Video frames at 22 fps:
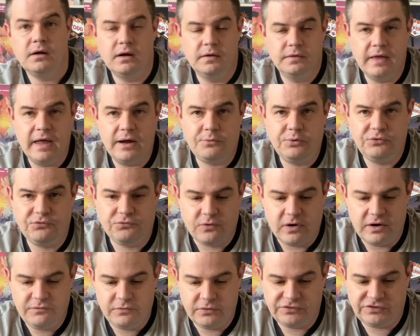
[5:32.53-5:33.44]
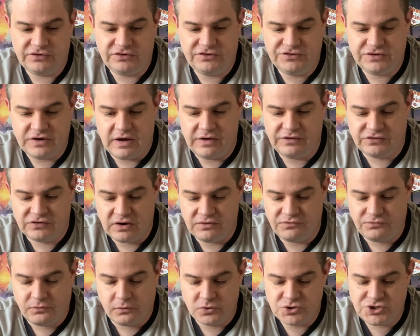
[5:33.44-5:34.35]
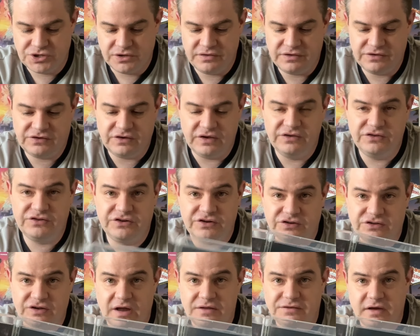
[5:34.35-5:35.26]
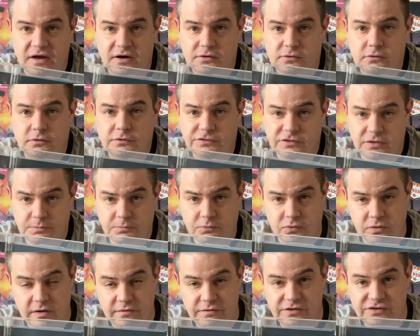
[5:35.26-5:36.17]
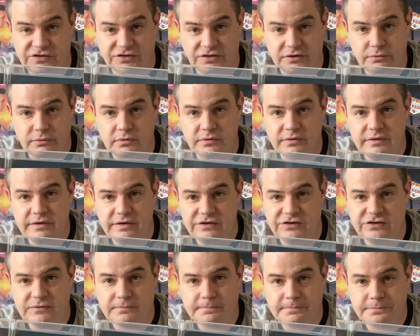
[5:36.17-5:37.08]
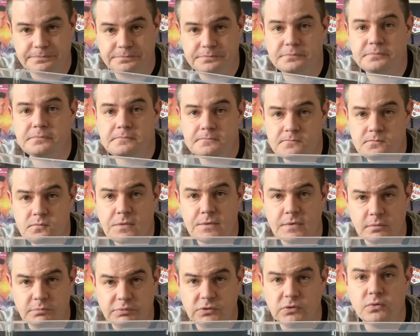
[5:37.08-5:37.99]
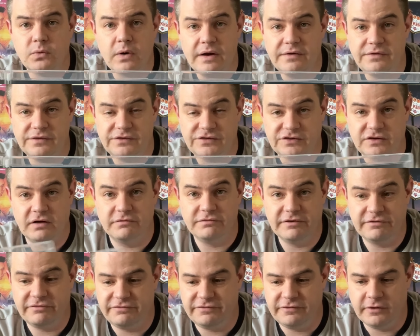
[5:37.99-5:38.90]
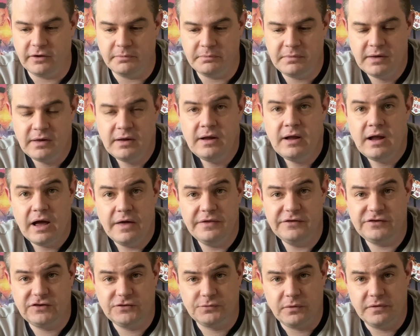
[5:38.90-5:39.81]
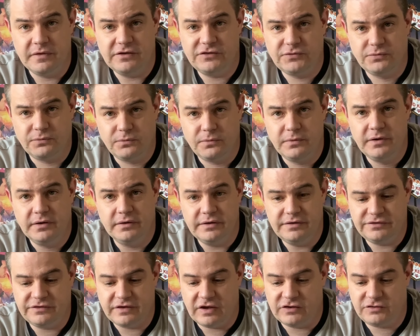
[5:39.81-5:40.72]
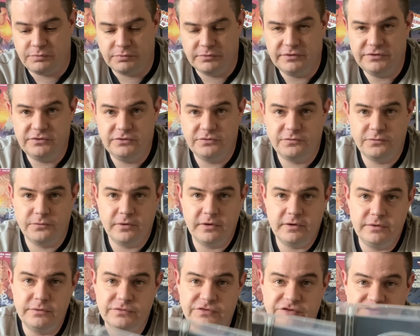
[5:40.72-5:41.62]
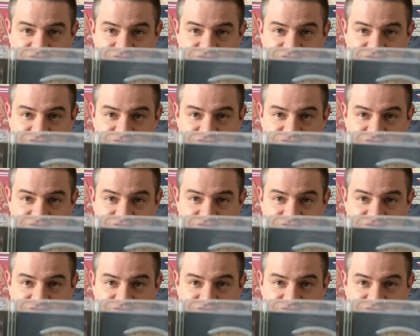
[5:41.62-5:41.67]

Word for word: Unlike with Freddy vs. Jason, unfortunately, this is just identical to the previously released Blu-ray disc of the film. And this is one that's really desperately due for a new